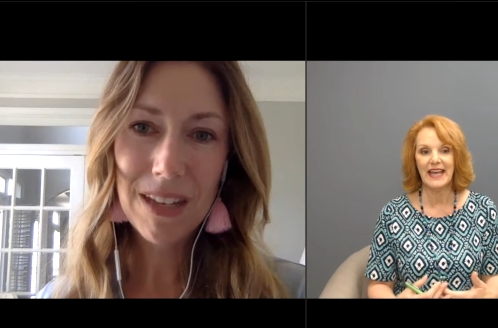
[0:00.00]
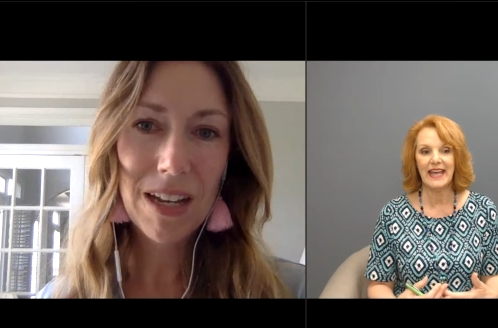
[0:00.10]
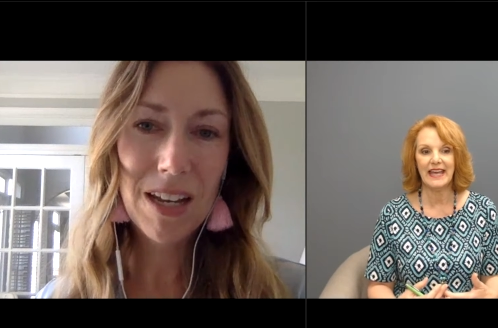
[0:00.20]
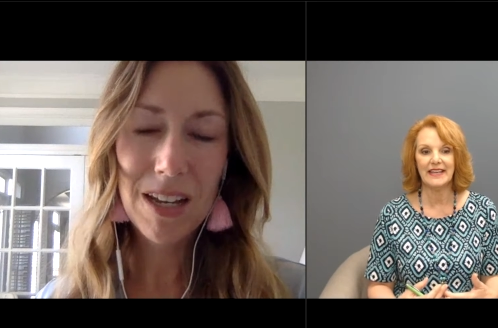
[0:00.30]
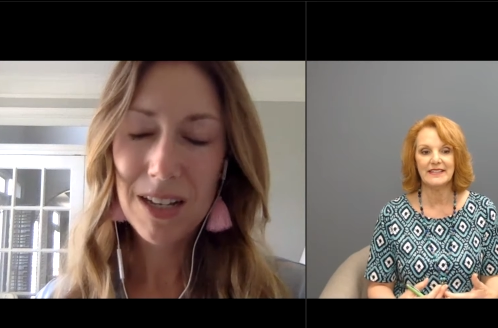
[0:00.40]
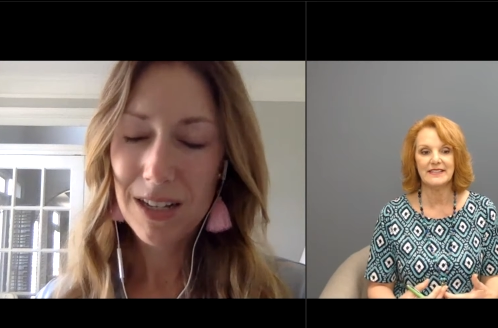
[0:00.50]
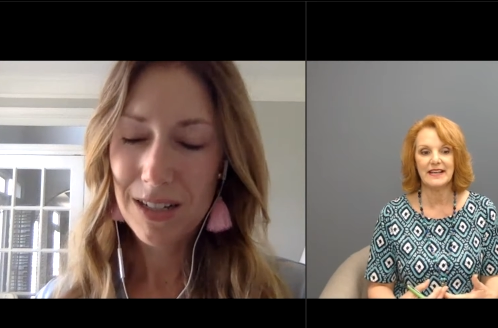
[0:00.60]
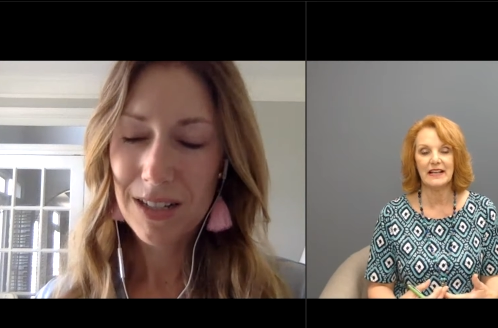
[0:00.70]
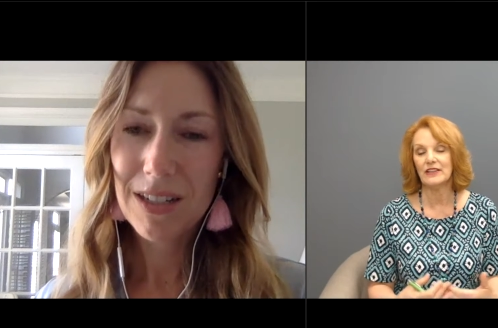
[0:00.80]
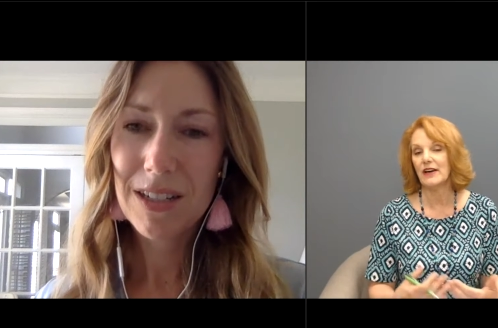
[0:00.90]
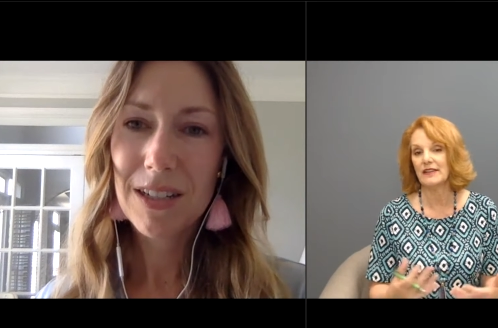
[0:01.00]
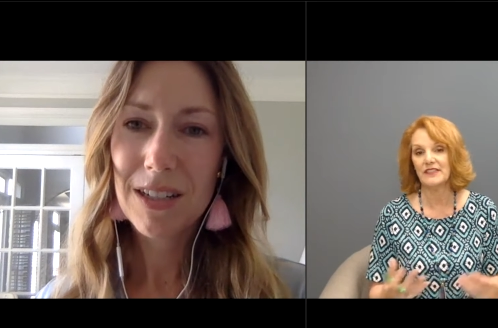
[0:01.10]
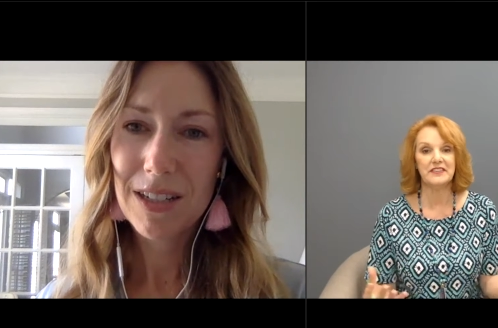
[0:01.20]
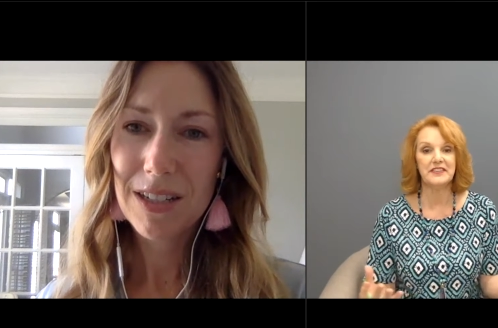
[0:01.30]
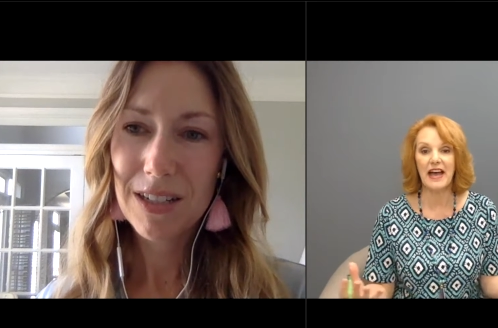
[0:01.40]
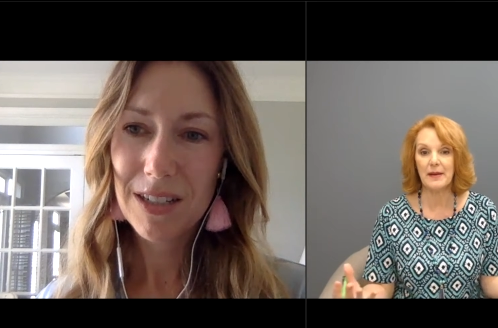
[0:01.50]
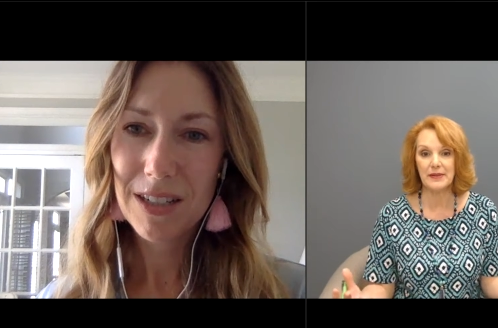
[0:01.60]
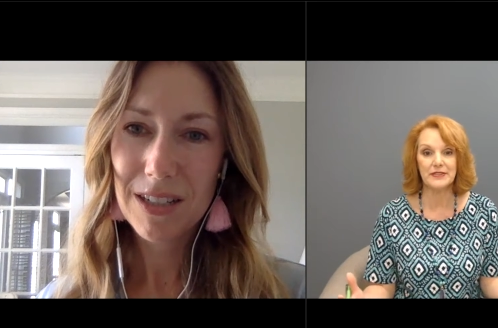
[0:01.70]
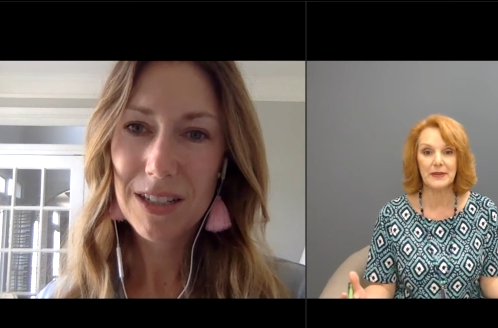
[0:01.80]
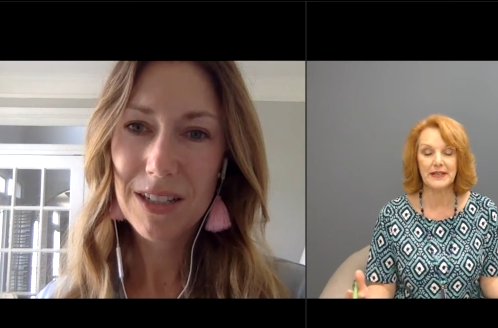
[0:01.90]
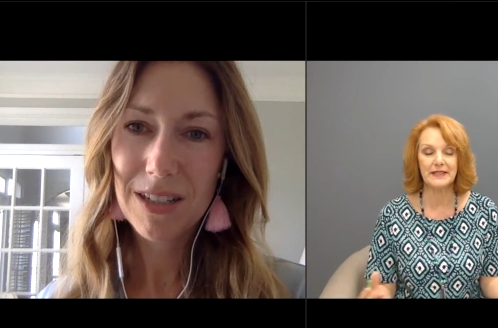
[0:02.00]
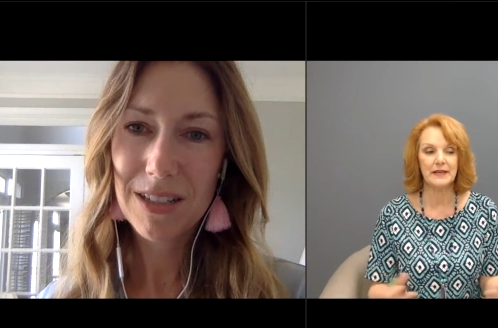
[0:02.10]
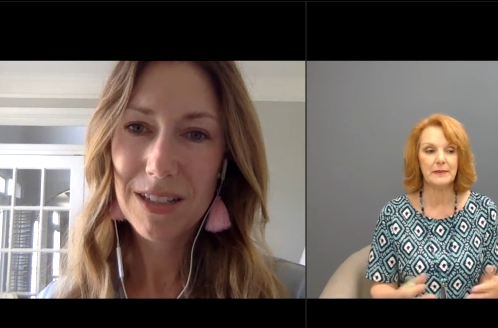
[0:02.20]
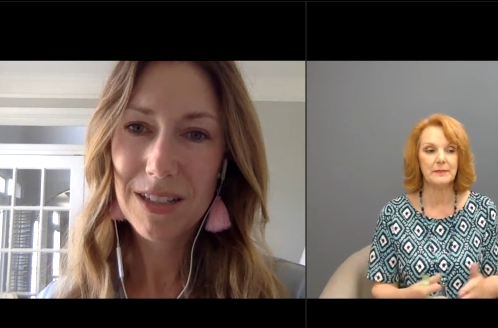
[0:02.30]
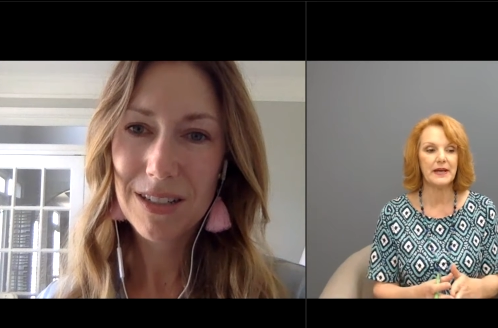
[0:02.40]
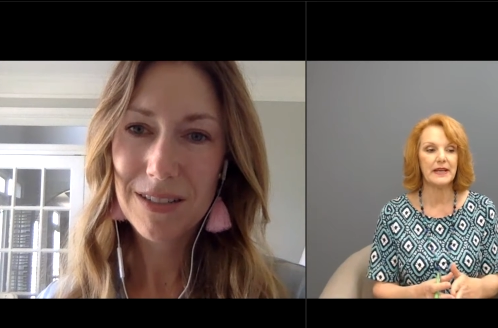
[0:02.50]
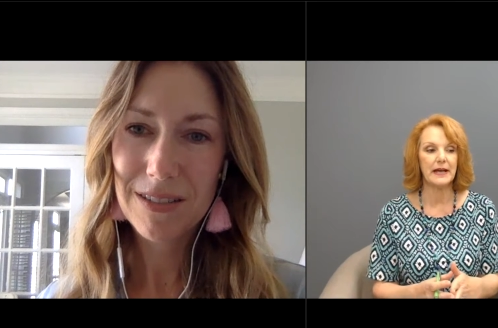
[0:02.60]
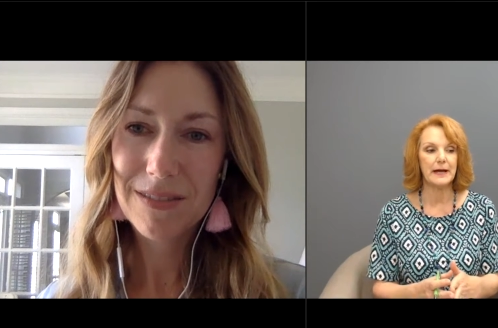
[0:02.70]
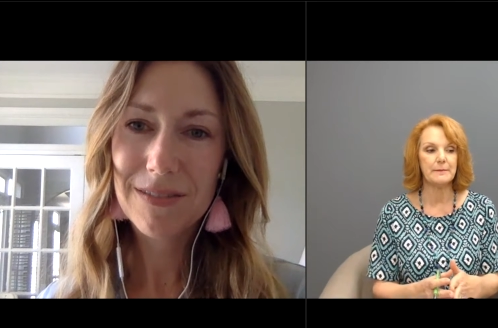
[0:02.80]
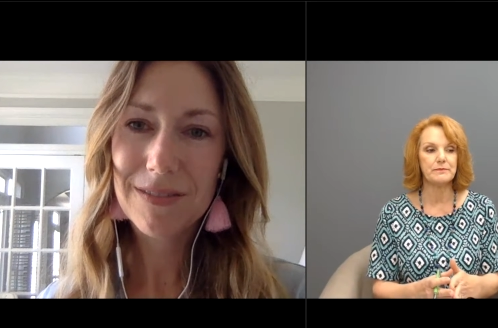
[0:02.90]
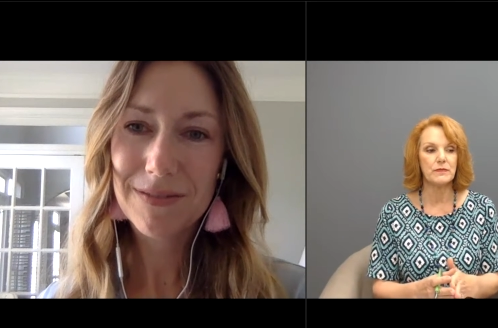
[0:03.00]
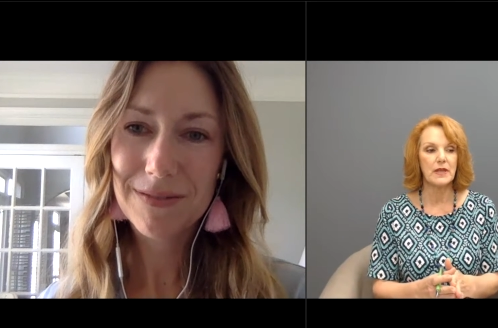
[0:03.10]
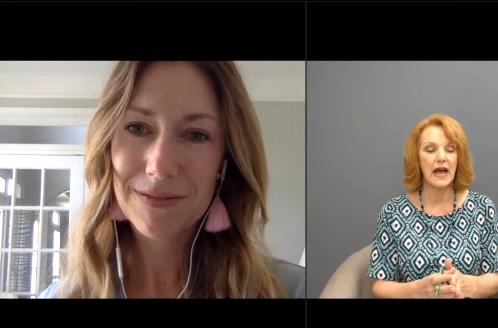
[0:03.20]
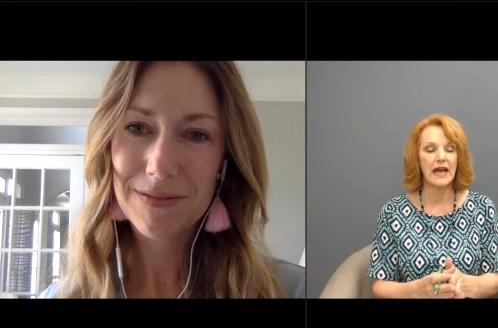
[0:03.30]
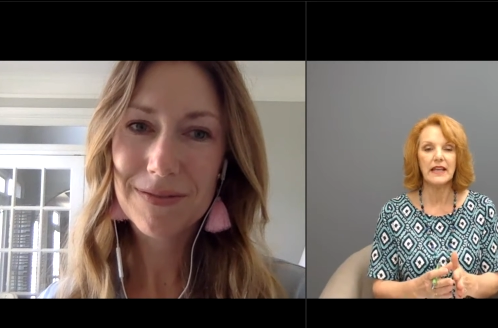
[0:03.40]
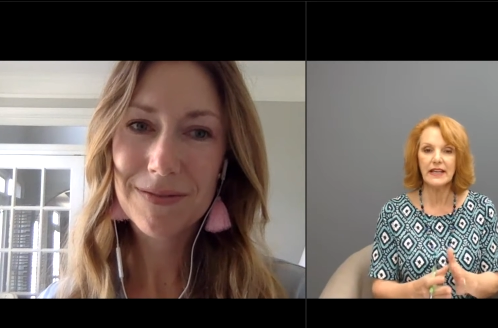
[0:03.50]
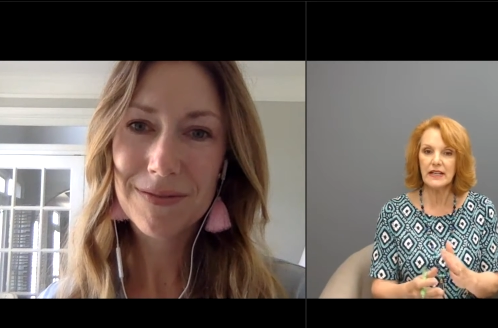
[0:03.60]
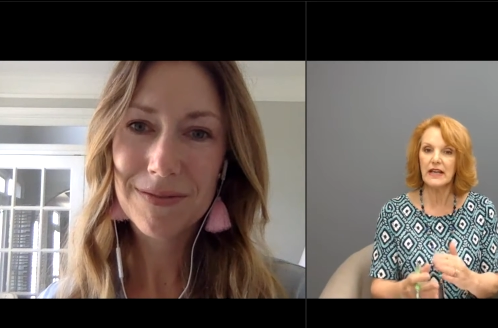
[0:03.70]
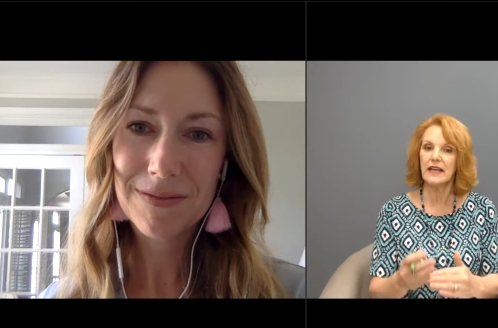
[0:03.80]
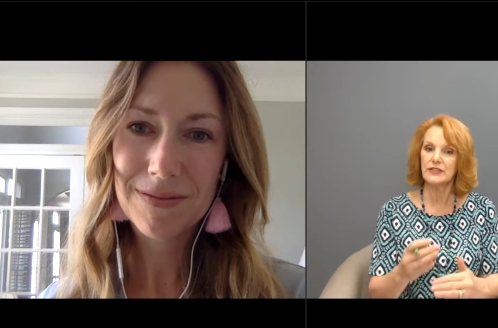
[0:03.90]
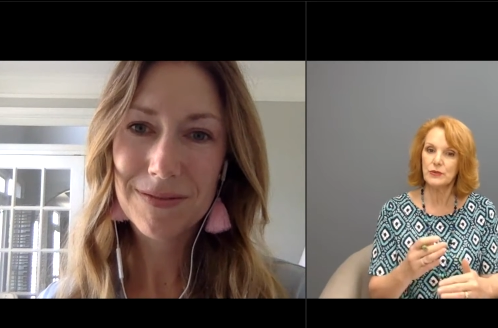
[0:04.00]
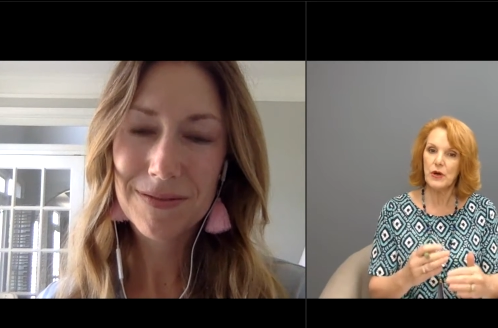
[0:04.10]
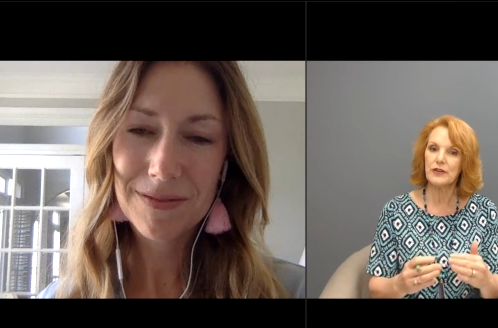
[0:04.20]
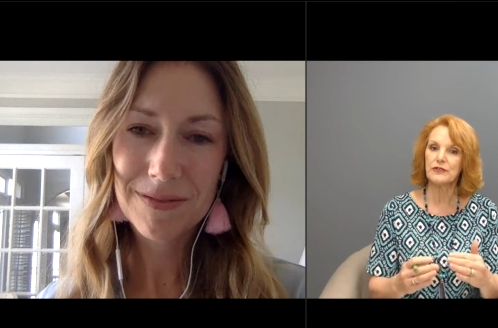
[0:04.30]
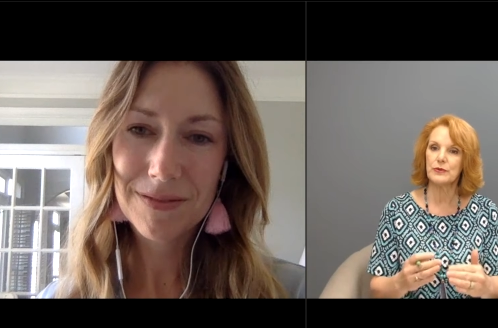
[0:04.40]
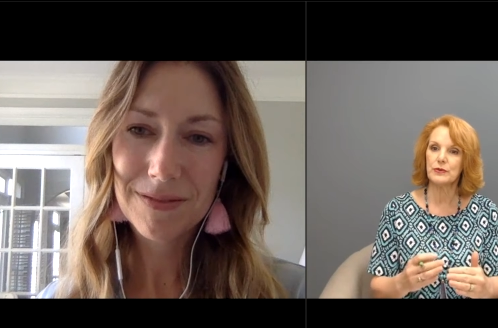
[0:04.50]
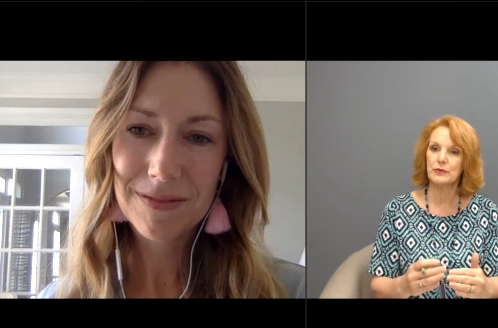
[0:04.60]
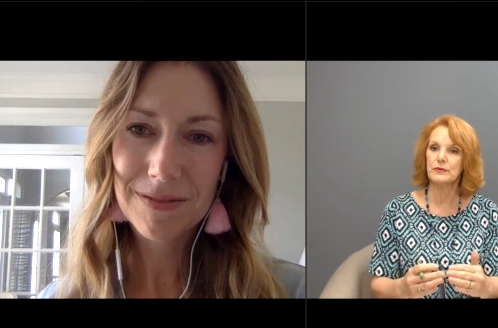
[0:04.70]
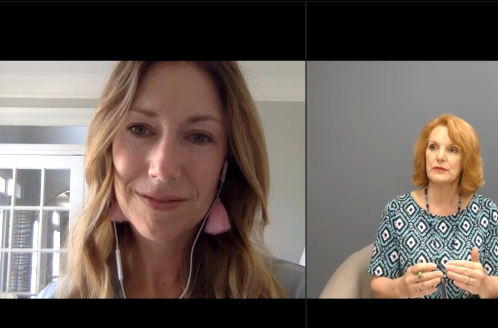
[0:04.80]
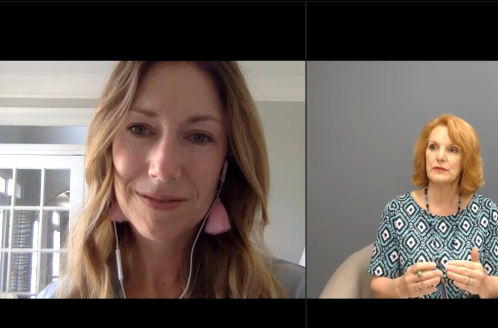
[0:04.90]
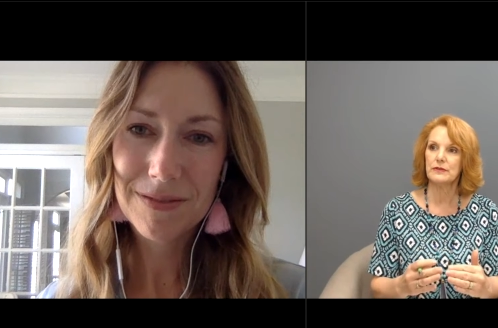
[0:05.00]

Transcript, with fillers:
Speaker 1: And a lot of it is habits, right? But um, I'd like I'd like to walk through